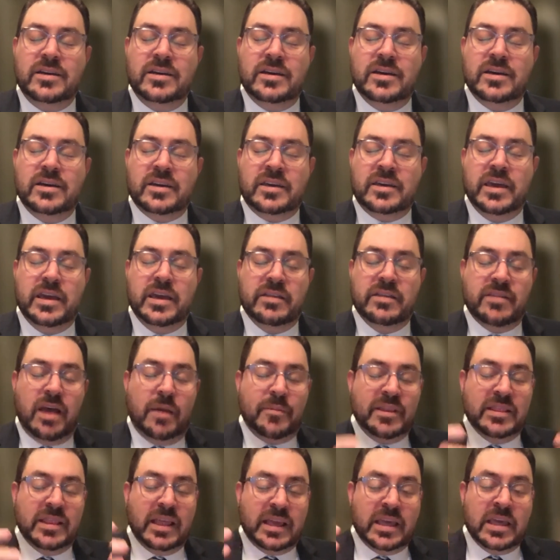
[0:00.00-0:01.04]
kids. I
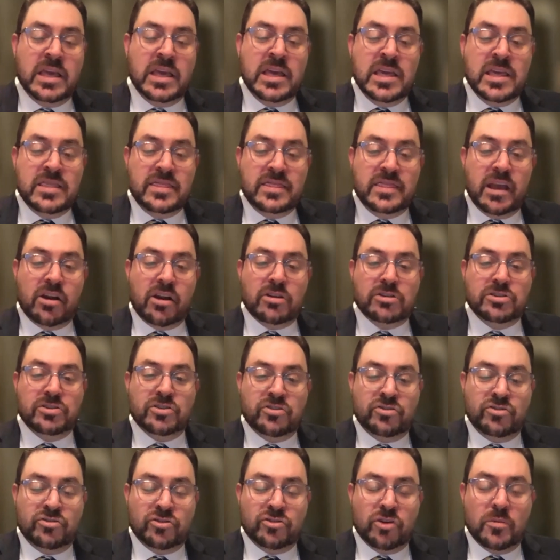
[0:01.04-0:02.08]
mean, like there are
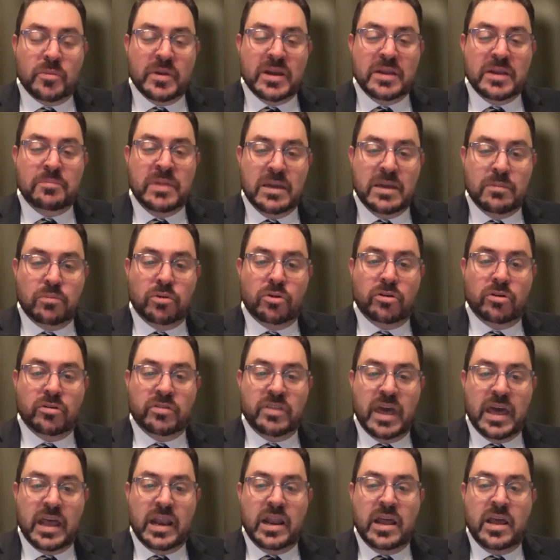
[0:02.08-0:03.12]
just so many people
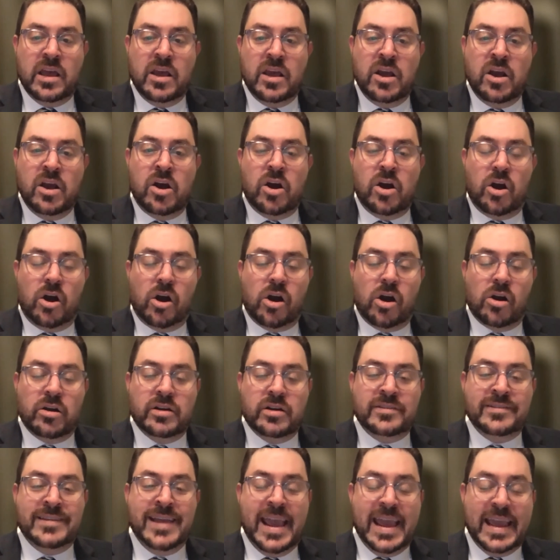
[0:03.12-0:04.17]
that are
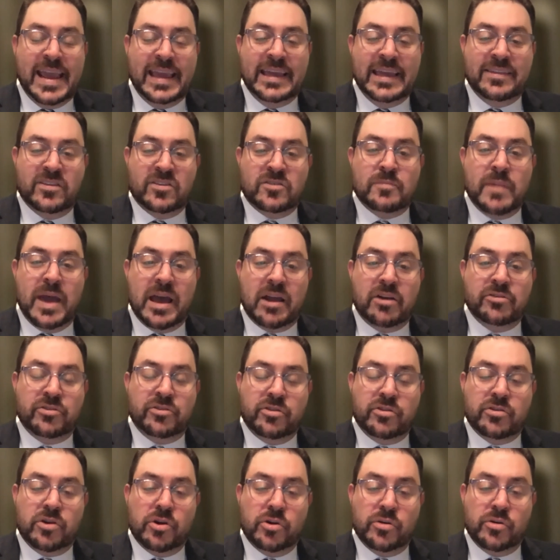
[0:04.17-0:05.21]
taking this matter into
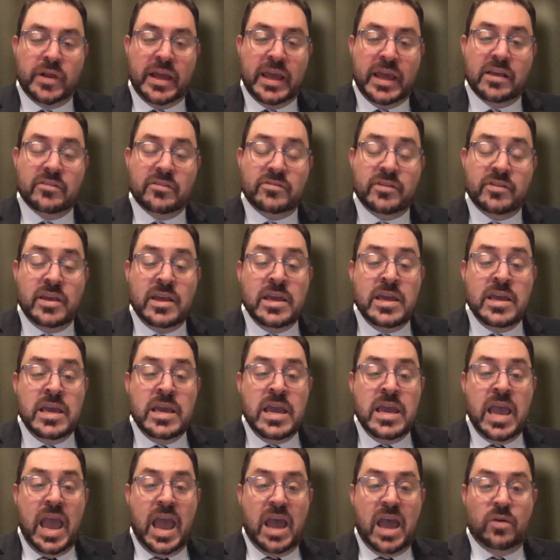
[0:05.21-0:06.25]
their own hands.
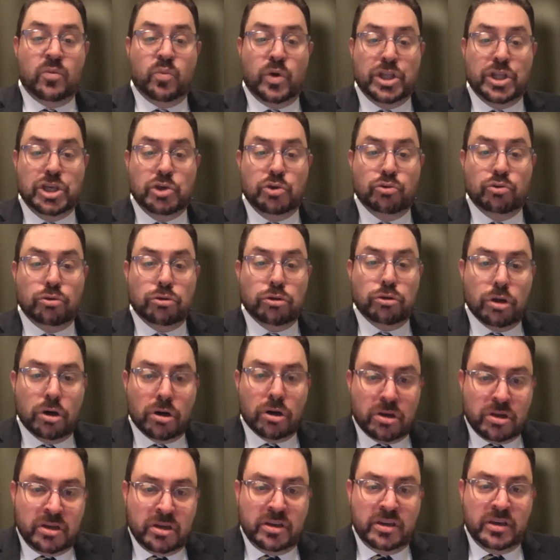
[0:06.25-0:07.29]
And when you
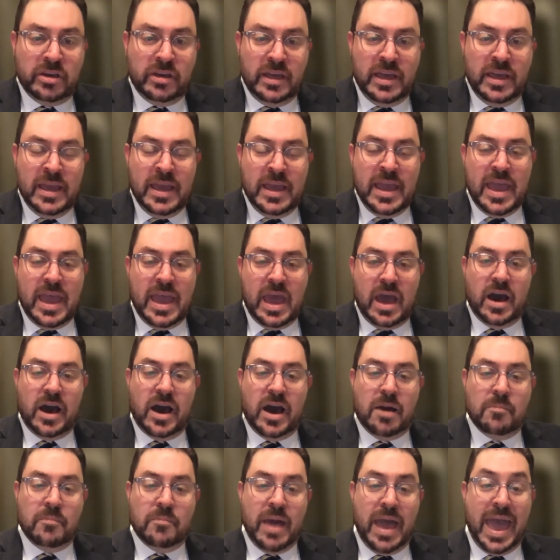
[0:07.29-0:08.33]
look
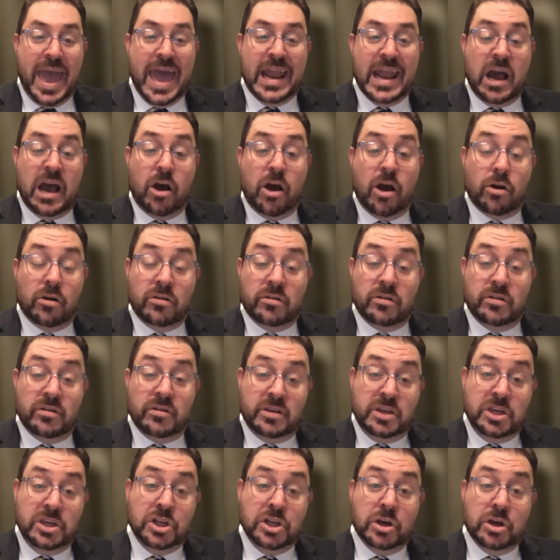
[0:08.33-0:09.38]
at our,
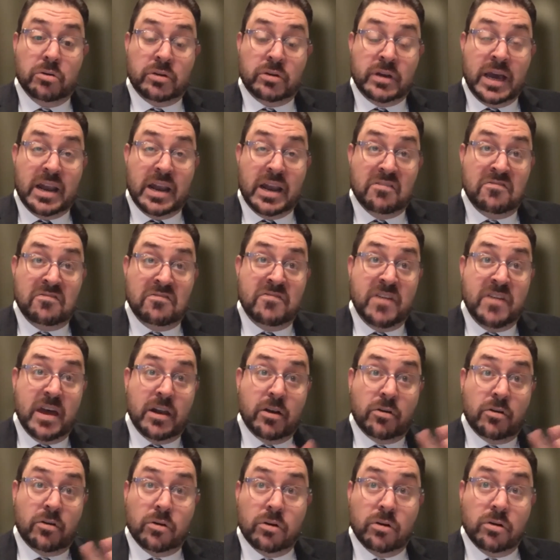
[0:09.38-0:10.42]
kind of
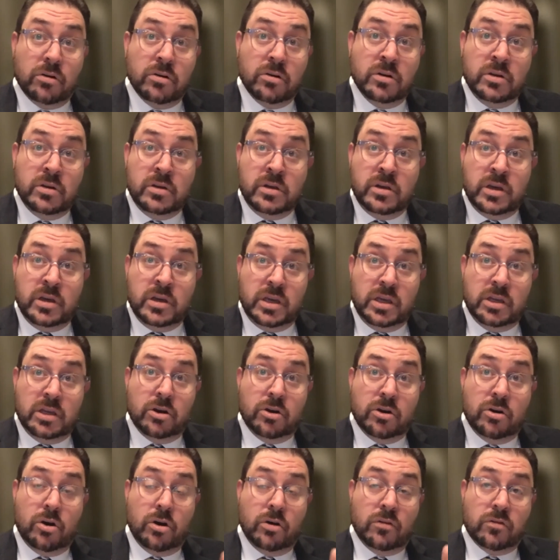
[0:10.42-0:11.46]
federal,
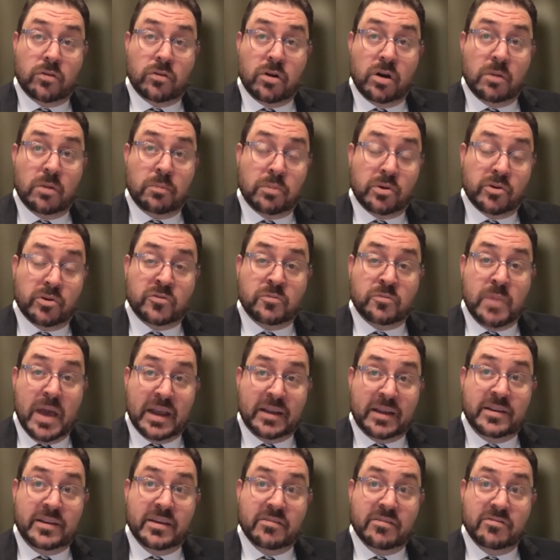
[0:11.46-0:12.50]
overall
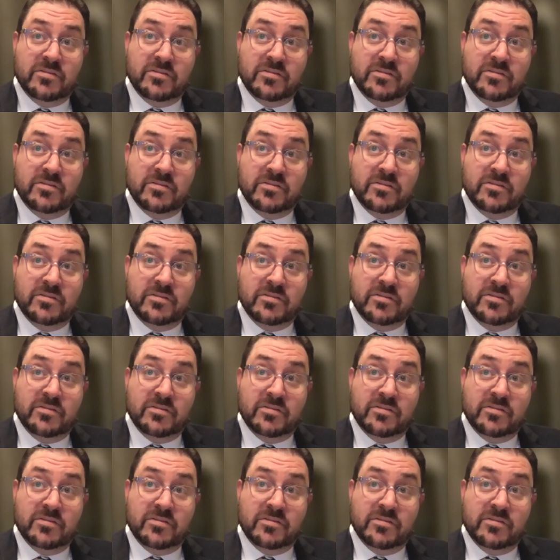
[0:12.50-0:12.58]
perspective,